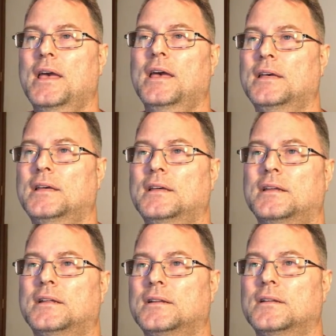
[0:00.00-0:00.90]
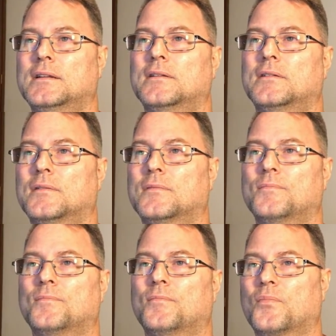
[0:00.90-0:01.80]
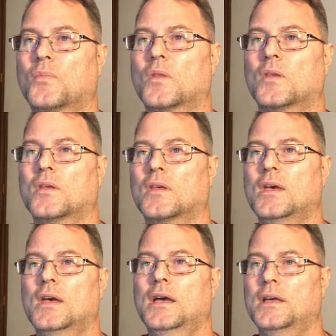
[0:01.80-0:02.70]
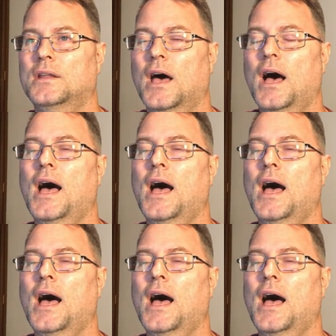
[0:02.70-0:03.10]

and I will sing